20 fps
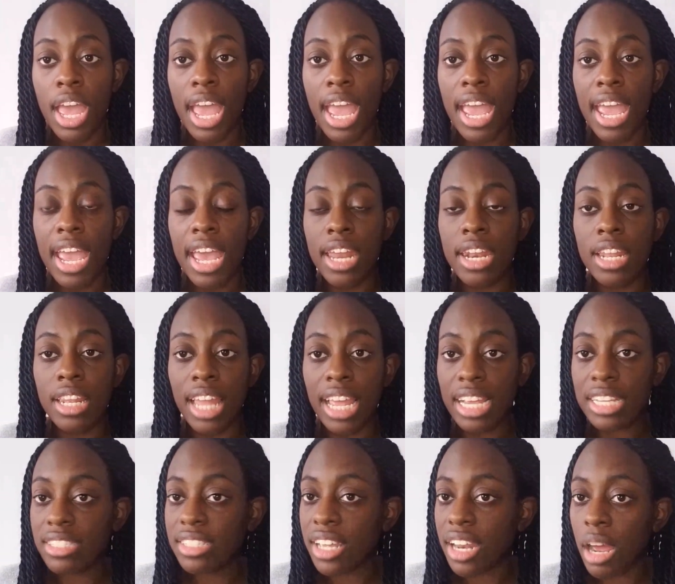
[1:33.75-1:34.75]
And
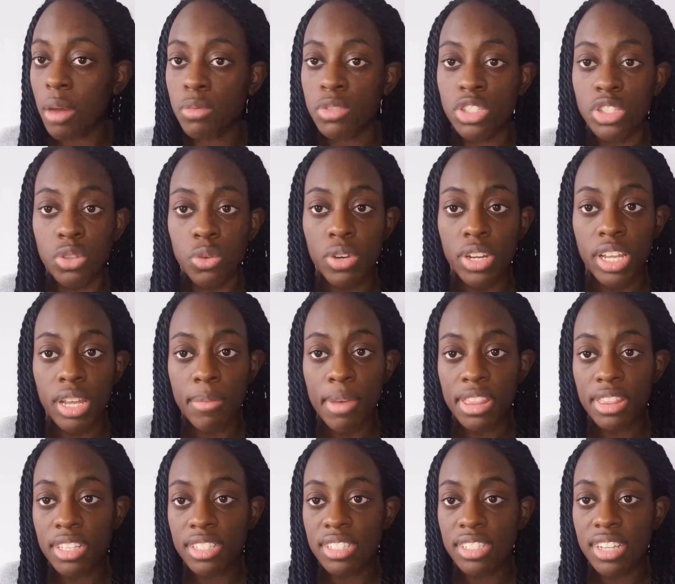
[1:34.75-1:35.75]
like I said, I was new to him
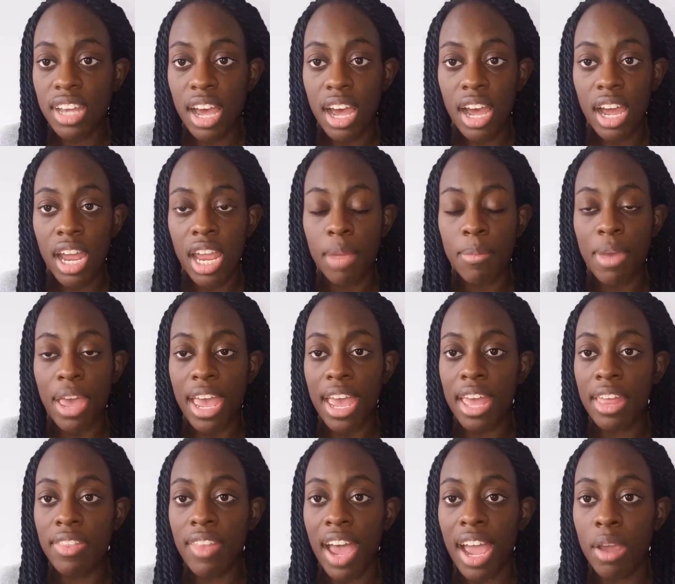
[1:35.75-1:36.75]
at this time,
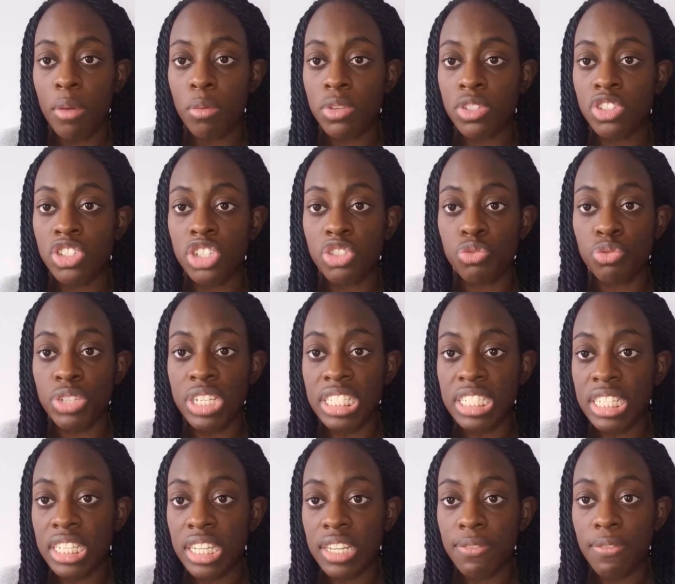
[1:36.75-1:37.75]
and I was just
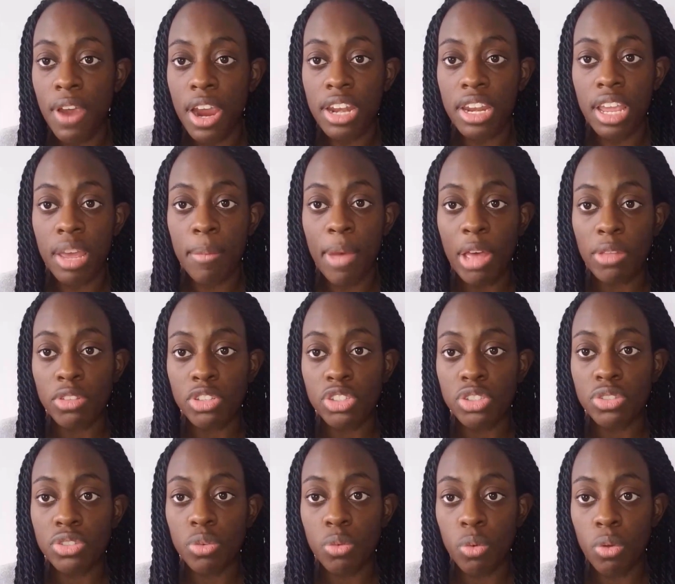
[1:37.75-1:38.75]
recently finding about the
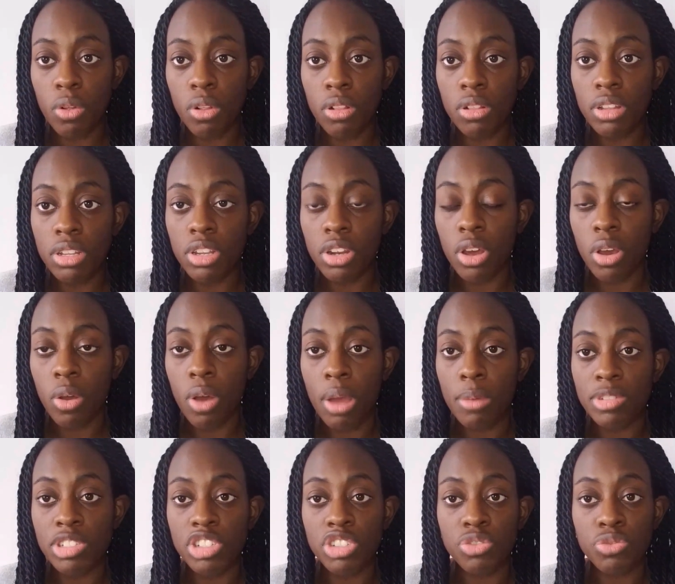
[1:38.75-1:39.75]
school. I
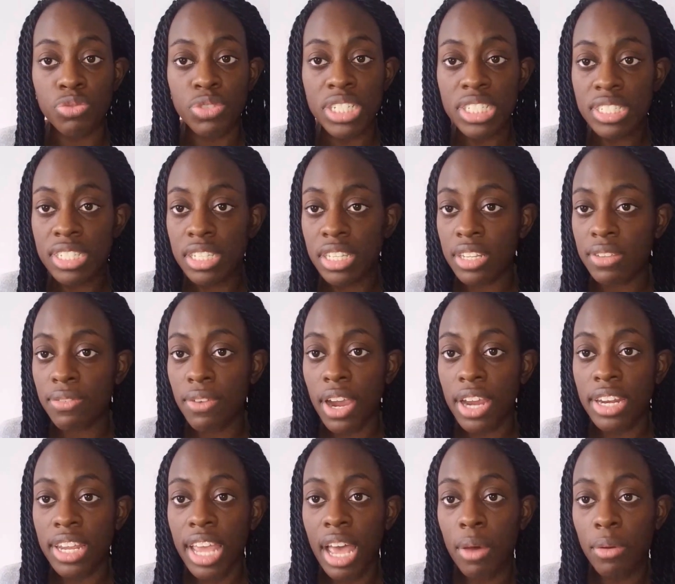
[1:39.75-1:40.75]
was just recently
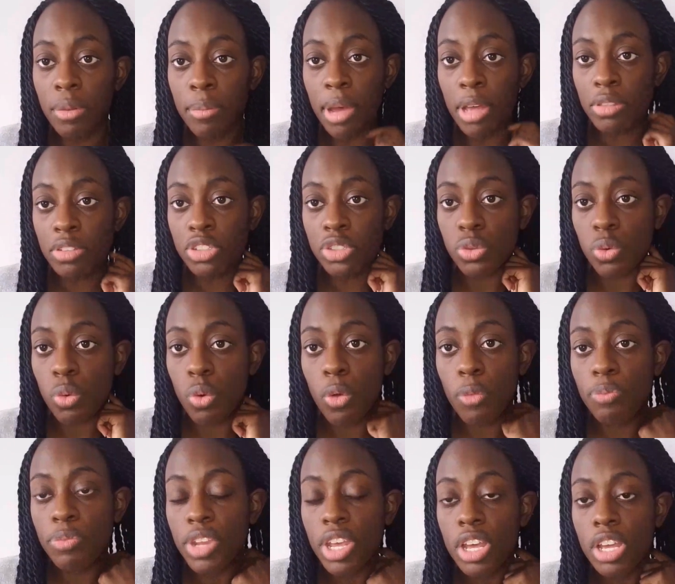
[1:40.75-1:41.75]
finding out about the school.
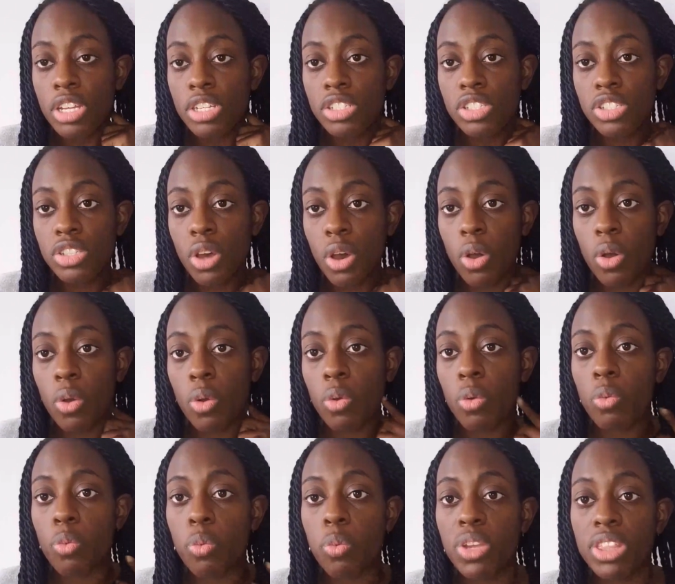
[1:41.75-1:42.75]

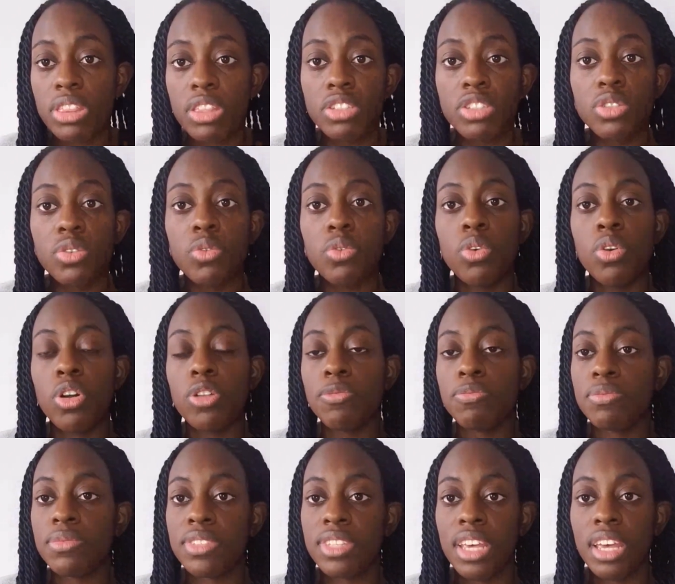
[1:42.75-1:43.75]
So with the
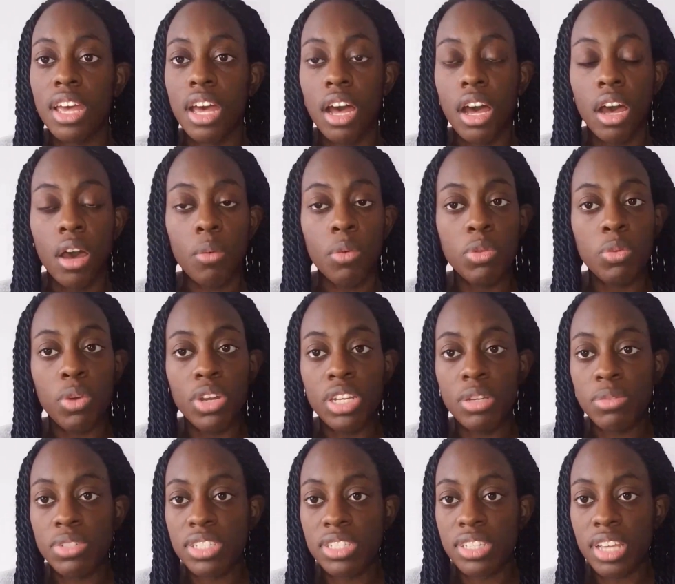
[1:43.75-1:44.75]
school, with what
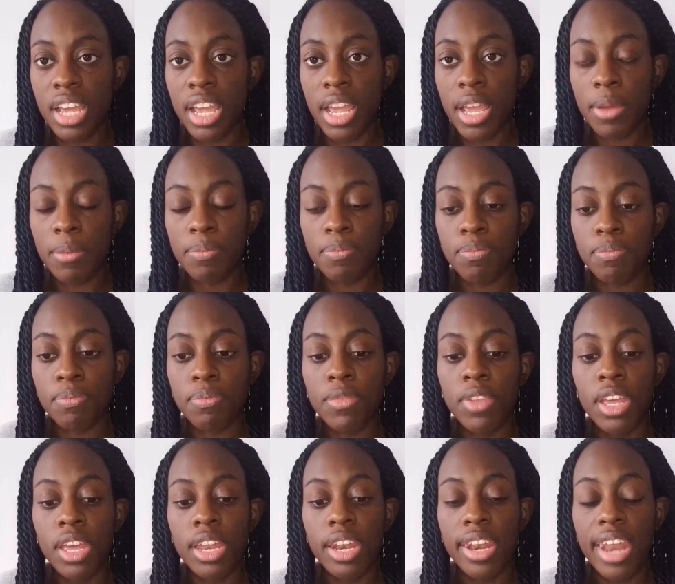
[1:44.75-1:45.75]
he was saying,
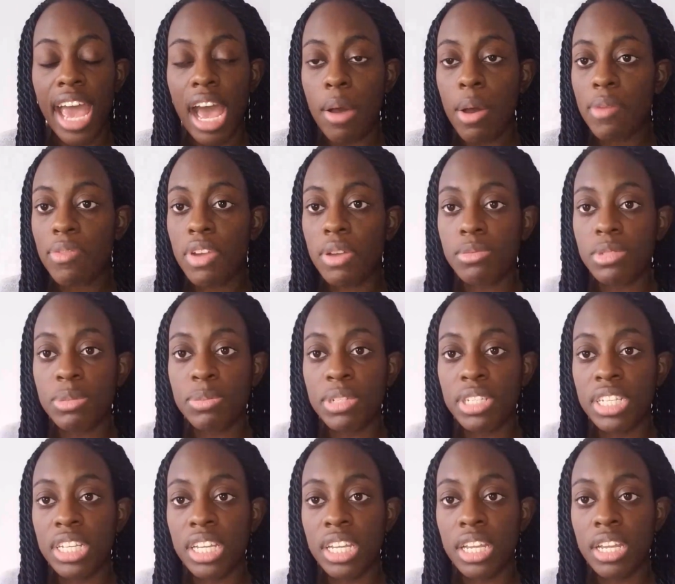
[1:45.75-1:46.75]
now I've come to
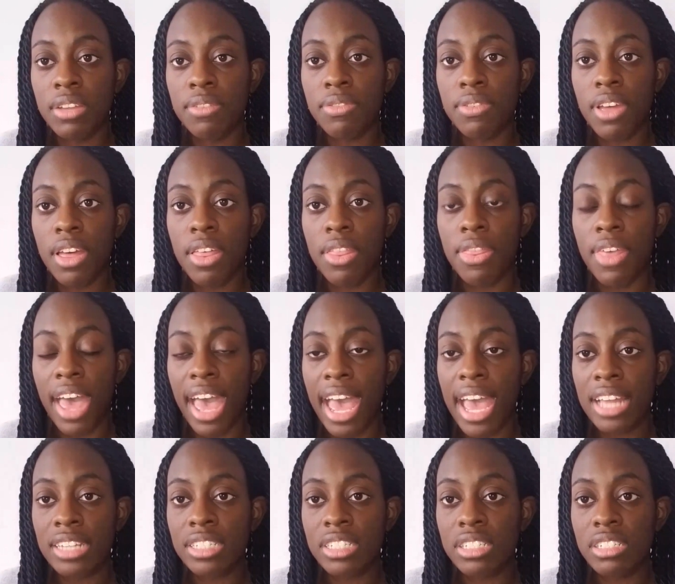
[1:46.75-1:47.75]
believe
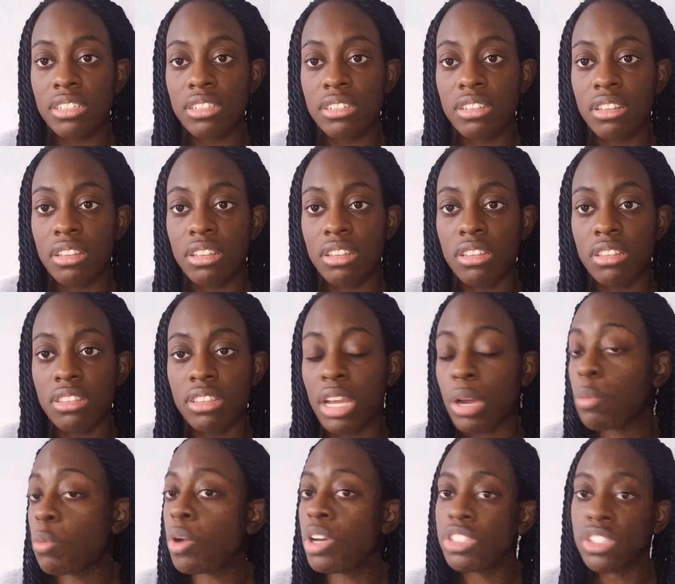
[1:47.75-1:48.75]
that
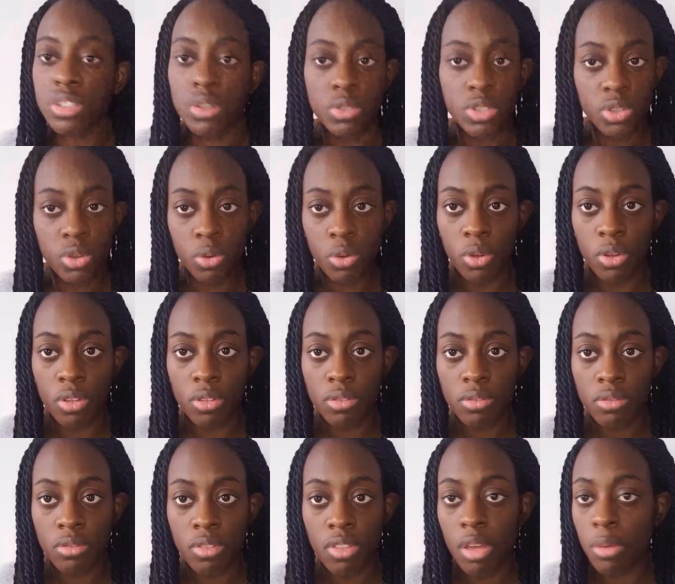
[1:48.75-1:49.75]
there was no school.
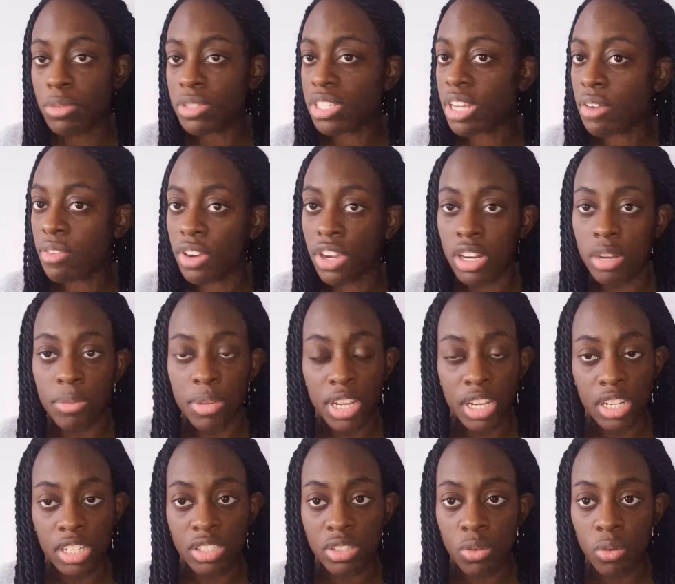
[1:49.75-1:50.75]
There was never going to be
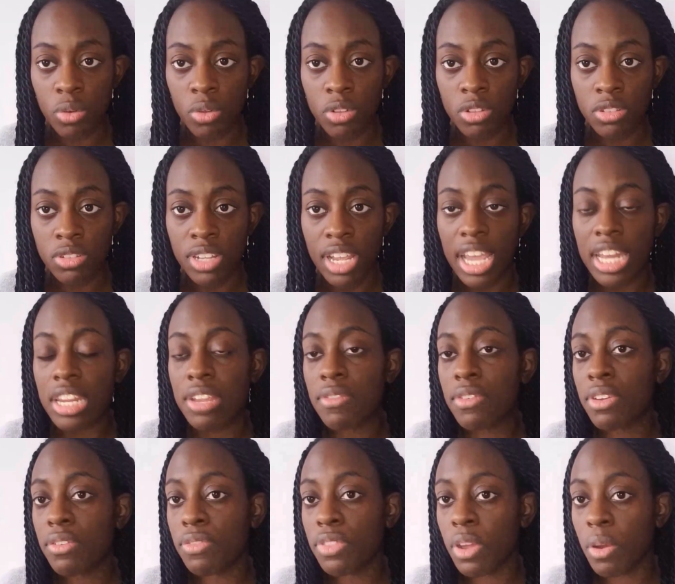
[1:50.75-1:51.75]
any school. And
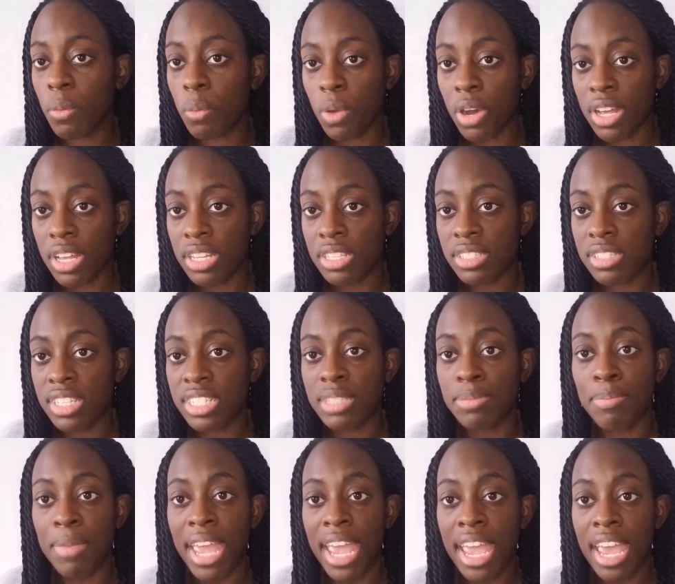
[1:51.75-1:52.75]
even if there was, this
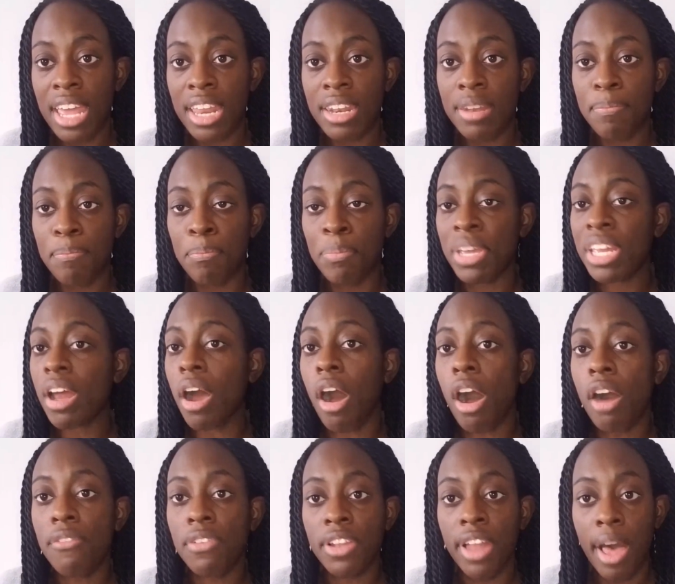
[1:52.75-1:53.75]
man bit
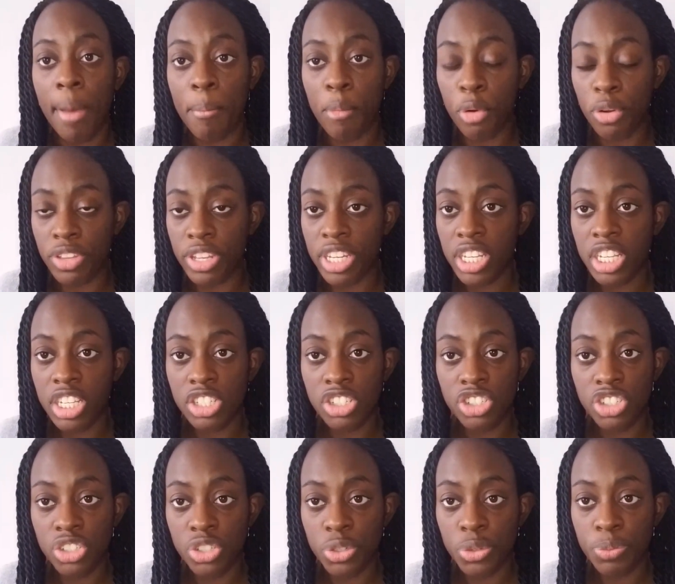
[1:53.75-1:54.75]
off a lot more than he can
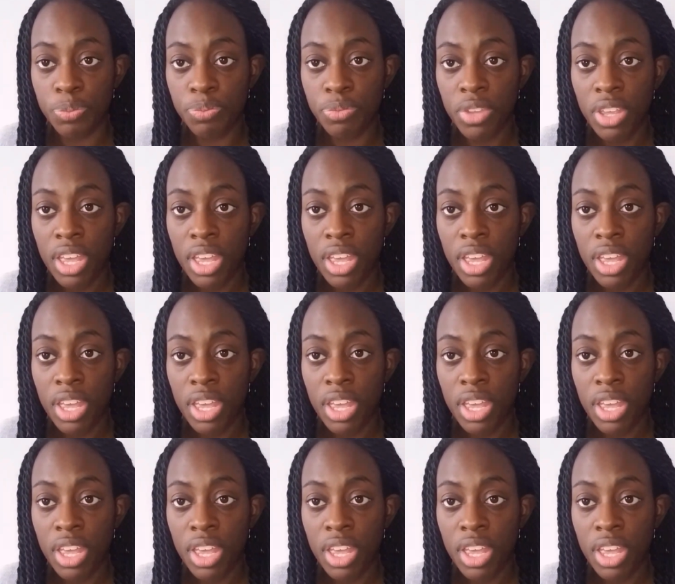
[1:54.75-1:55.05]
chew.